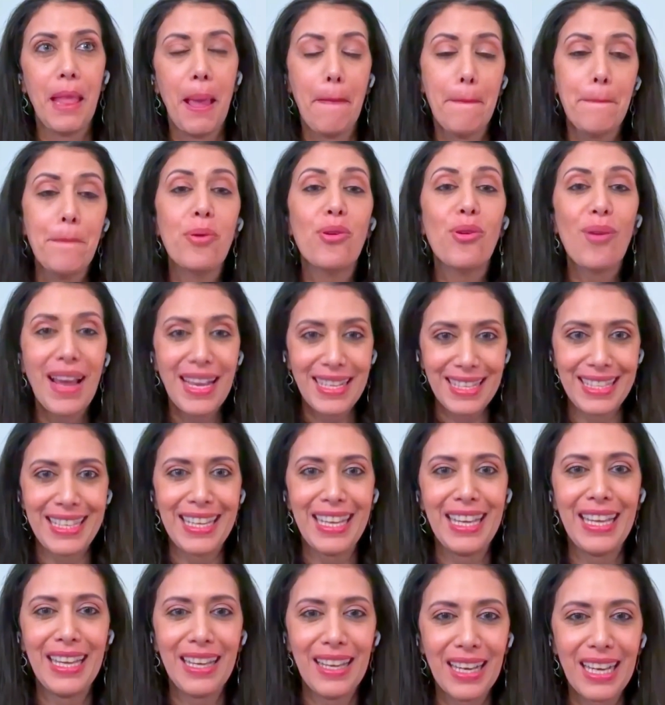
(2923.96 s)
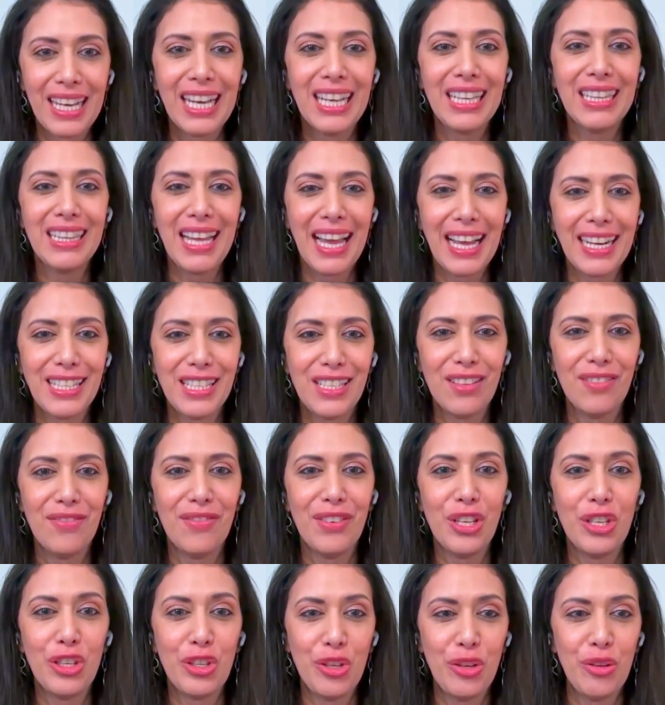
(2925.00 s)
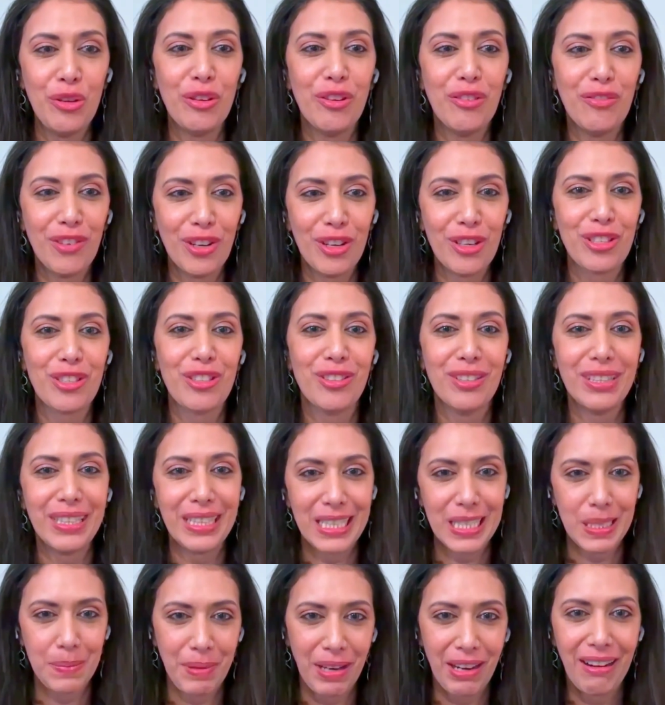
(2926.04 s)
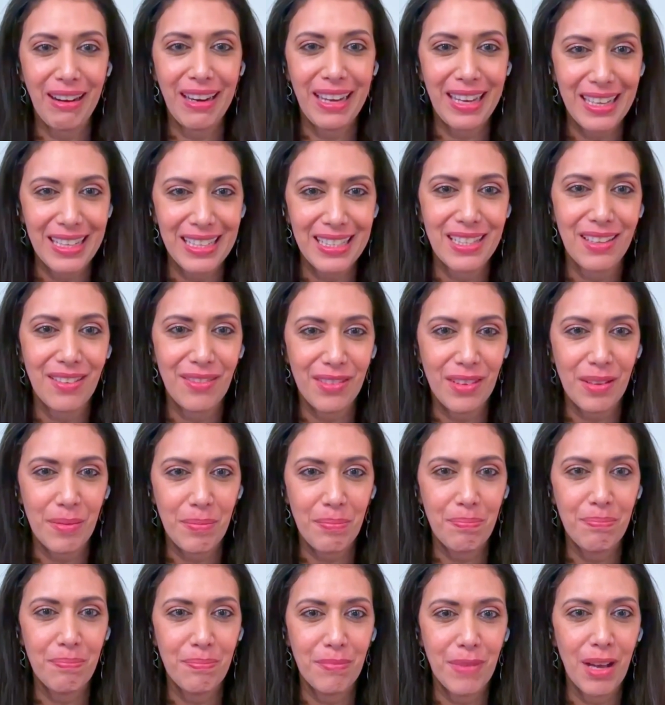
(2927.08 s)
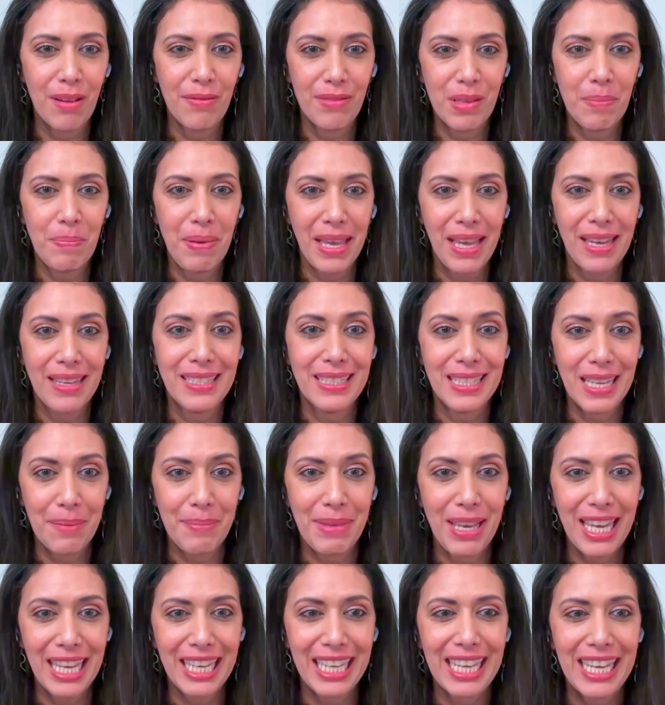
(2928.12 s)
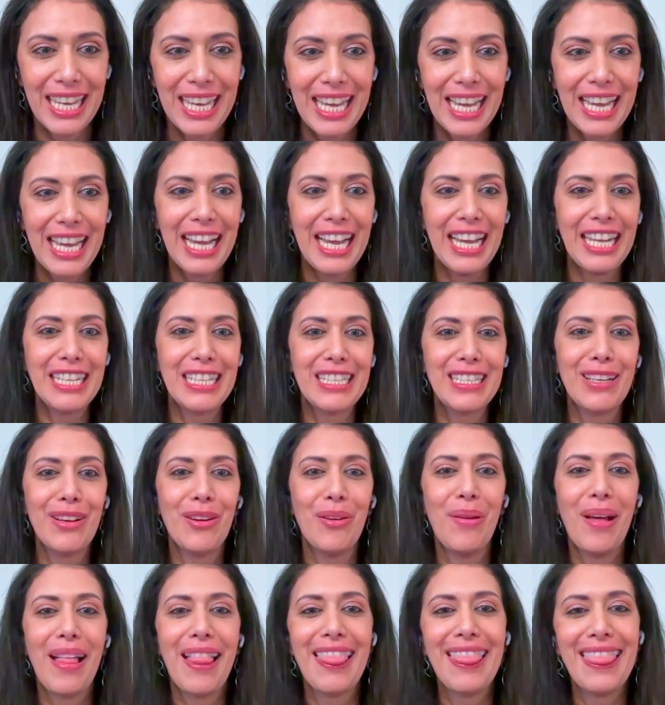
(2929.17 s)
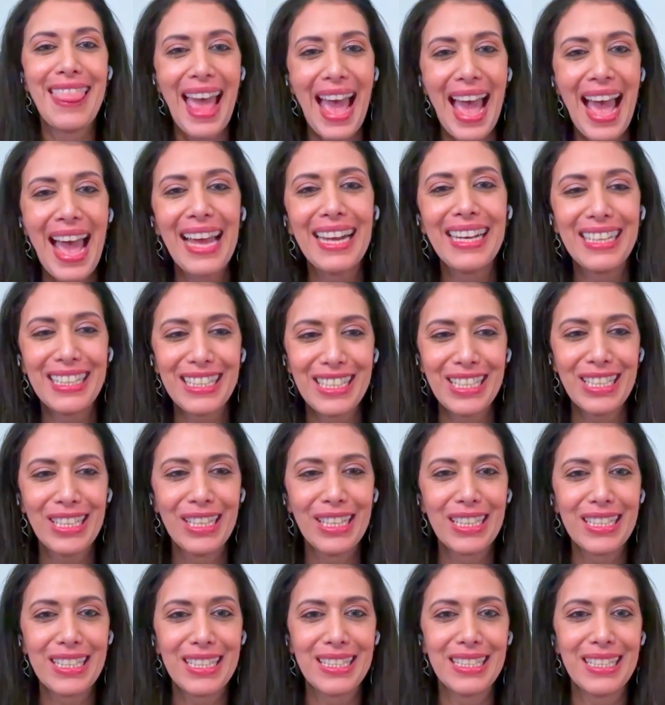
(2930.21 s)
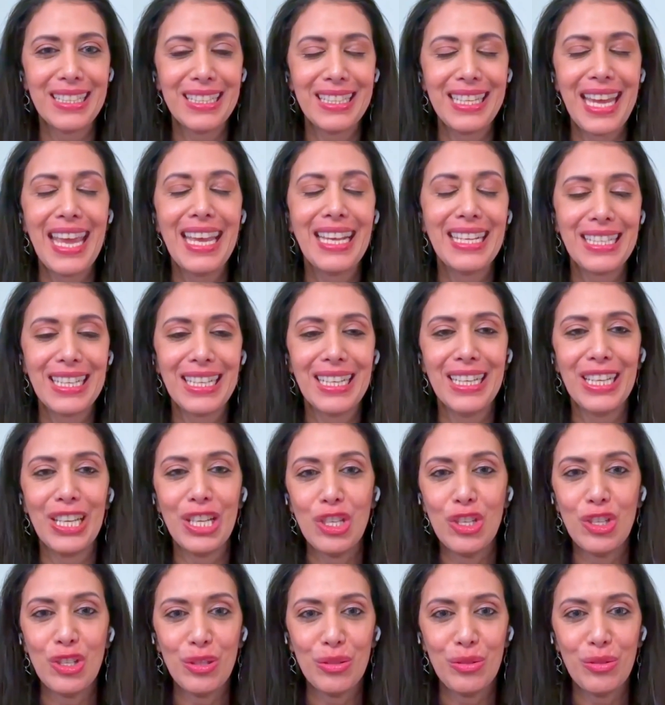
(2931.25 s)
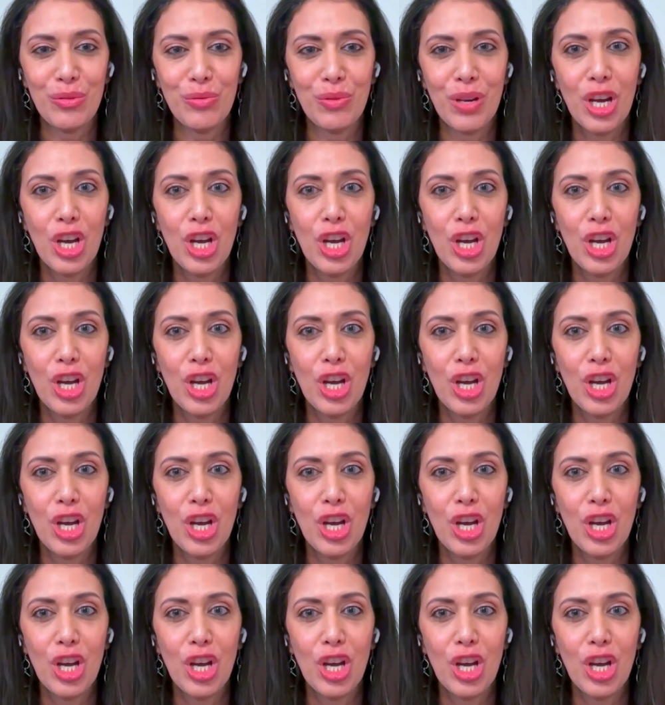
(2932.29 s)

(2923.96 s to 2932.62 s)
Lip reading: pressing collective universal experience of the pandemic. And so that takes on a new